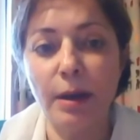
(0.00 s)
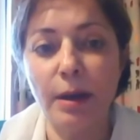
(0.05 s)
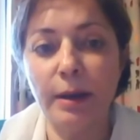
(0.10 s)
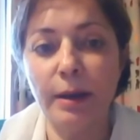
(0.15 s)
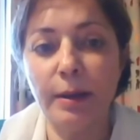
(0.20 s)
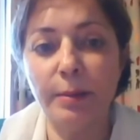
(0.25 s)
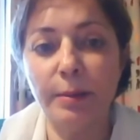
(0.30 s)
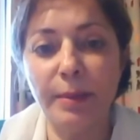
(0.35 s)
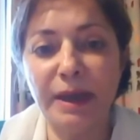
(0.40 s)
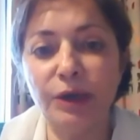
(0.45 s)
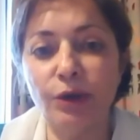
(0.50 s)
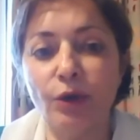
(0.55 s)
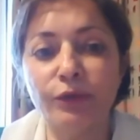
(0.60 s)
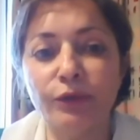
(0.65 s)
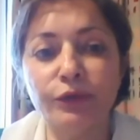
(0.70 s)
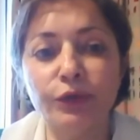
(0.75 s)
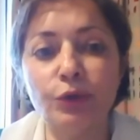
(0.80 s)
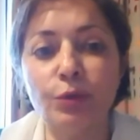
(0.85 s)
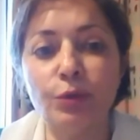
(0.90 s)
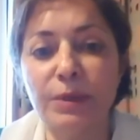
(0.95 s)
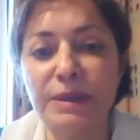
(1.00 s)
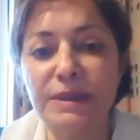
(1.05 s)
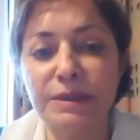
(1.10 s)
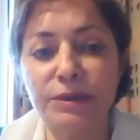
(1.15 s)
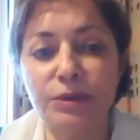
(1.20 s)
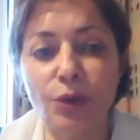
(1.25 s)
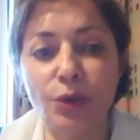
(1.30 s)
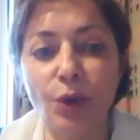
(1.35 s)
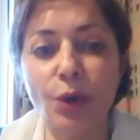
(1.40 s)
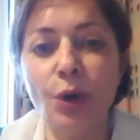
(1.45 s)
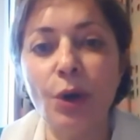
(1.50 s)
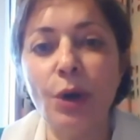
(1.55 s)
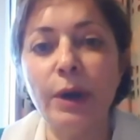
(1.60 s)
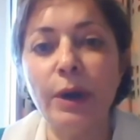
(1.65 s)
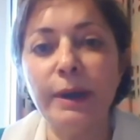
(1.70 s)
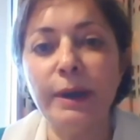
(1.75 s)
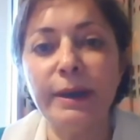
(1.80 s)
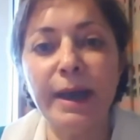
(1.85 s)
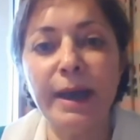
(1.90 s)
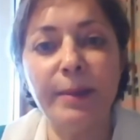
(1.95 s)
many of you must know,
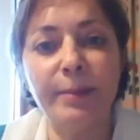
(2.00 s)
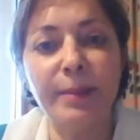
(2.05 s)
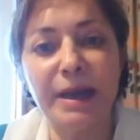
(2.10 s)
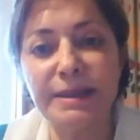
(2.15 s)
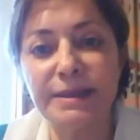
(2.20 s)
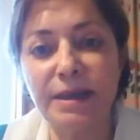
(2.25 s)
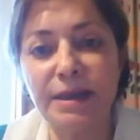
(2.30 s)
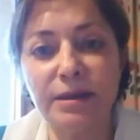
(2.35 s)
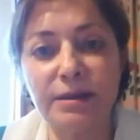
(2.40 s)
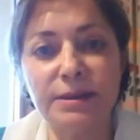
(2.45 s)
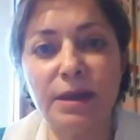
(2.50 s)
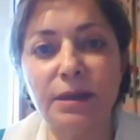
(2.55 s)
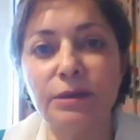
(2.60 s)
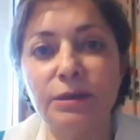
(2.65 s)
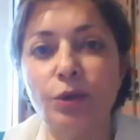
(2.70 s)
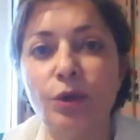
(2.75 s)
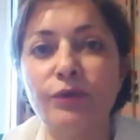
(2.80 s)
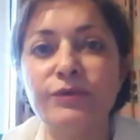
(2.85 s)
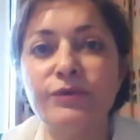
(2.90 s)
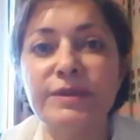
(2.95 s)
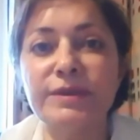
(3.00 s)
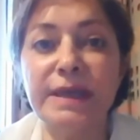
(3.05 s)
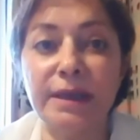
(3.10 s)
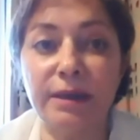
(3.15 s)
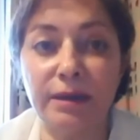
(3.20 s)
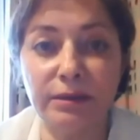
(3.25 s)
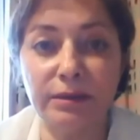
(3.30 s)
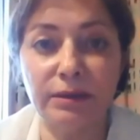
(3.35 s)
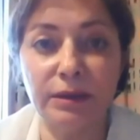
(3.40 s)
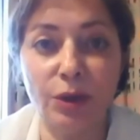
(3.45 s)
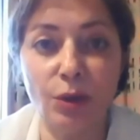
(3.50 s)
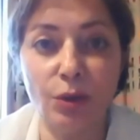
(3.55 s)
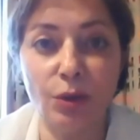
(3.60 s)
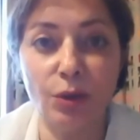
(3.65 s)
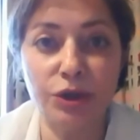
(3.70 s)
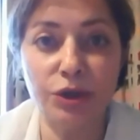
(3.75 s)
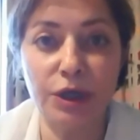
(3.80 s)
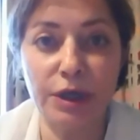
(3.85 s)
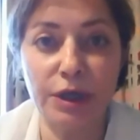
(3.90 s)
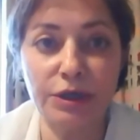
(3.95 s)
came as a result of secret
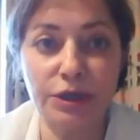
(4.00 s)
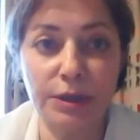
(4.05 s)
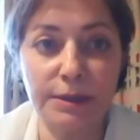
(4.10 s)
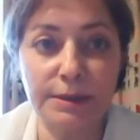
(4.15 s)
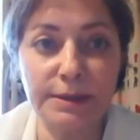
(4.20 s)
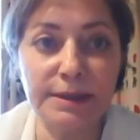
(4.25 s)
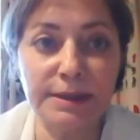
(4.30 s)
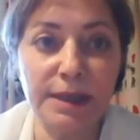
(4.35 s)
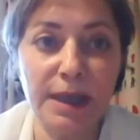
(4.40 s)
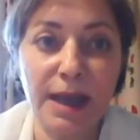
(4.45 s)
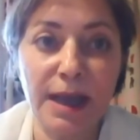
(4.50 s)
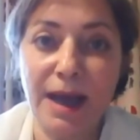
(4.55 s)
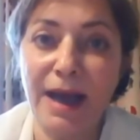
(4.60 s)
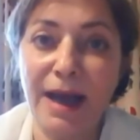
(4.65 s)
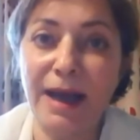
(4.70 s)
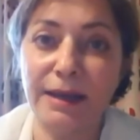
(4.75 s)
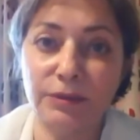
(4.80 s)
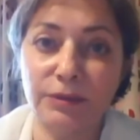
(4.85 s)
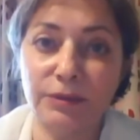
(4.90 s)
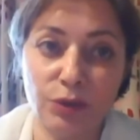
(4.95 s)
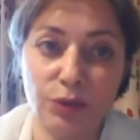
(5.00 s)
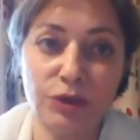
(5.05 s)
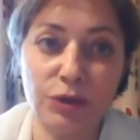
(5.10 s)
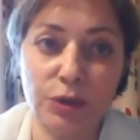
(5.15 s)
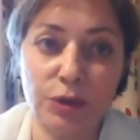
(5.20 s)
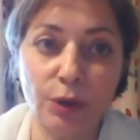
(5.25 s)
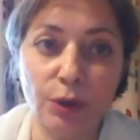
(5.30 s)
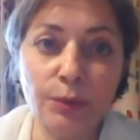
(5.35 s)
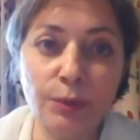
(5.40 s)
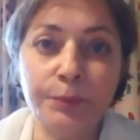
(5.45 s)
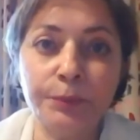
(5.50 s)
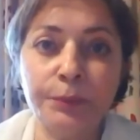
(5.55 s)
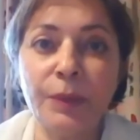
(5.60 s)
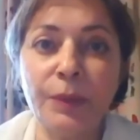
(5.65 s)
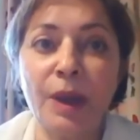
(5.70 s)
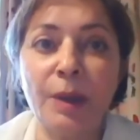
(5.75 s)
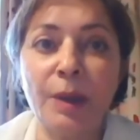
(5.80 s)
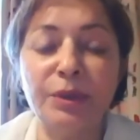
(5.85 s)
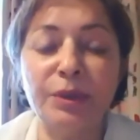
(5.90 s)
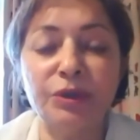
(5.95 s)
negotiations at Oslo
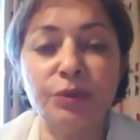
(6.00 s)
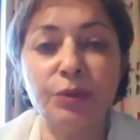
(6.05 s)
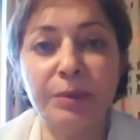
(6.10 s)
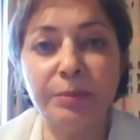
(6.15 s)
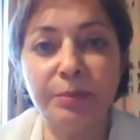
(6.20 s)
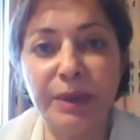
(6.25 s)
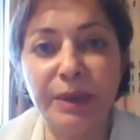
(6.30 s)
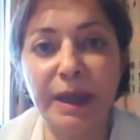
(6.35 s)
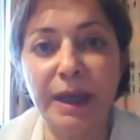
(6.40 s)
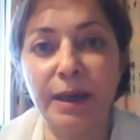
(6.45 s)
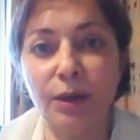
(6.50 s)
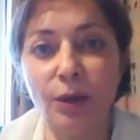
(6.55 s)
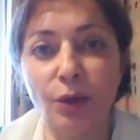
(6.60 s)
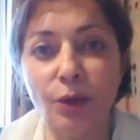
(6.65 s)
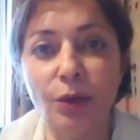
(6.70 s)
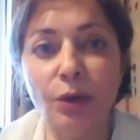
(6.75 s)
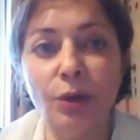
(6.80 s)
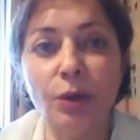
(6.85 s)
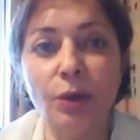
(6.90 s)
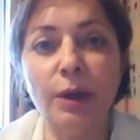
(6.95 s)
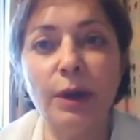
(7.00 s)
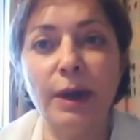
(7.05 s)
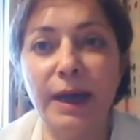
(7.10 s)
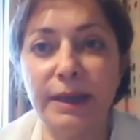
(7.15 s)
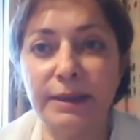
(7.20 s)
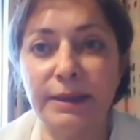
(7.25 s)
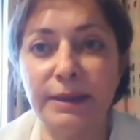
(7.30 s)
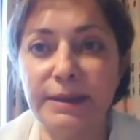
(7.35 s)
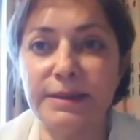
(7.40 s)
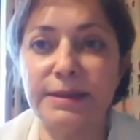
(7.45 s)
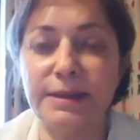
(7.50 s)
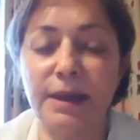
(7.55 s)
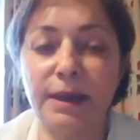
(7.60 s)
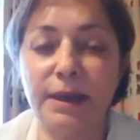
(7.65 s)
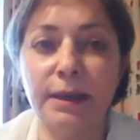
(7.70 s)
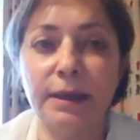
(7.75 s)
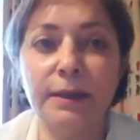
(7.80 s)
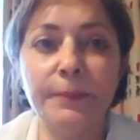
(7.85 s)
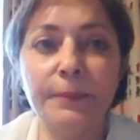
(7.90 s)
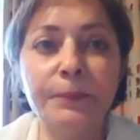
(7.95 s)
between PLO and
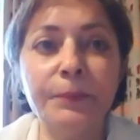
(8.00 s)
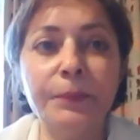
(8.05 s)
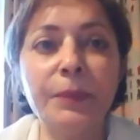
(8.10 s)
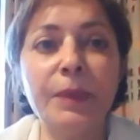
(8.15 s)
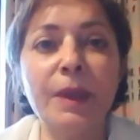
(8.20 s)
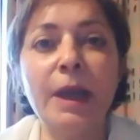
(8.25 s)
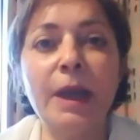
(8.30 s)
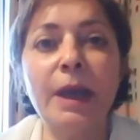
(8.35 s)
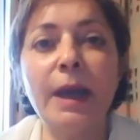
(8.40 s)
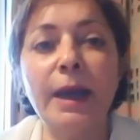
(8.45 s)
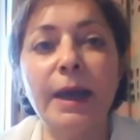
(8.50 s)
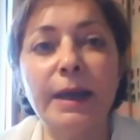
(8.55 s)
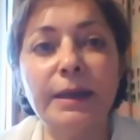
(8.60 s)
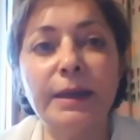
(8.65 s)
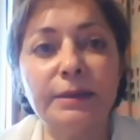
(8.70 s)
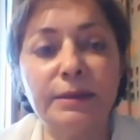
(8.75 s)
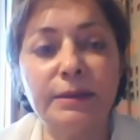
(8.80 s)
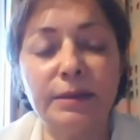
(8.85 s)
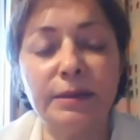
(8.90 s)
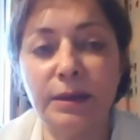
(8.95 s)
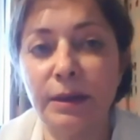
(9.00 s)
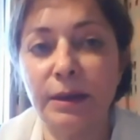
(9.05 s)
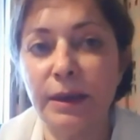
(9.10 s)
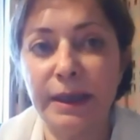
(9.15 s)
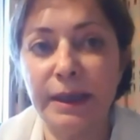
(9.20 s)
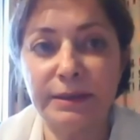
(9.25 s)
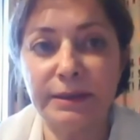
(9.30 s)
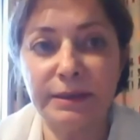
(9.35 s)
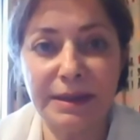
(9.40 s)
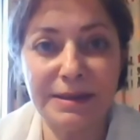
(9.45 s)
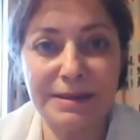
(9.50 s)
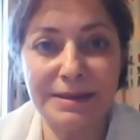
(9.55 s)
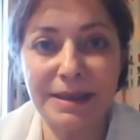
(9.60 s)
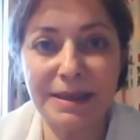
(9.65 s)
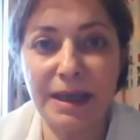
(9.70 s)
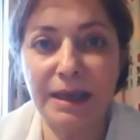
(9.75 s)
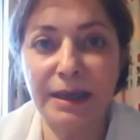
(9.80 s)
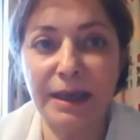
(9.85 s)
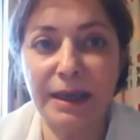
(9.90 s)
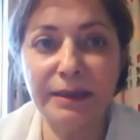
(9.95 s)
Israel. It is
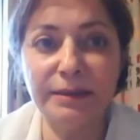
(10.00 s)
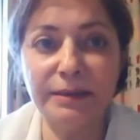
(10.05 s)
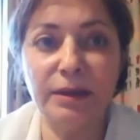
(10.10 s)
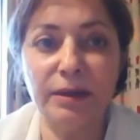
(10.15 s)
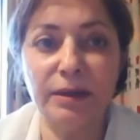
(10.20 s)
an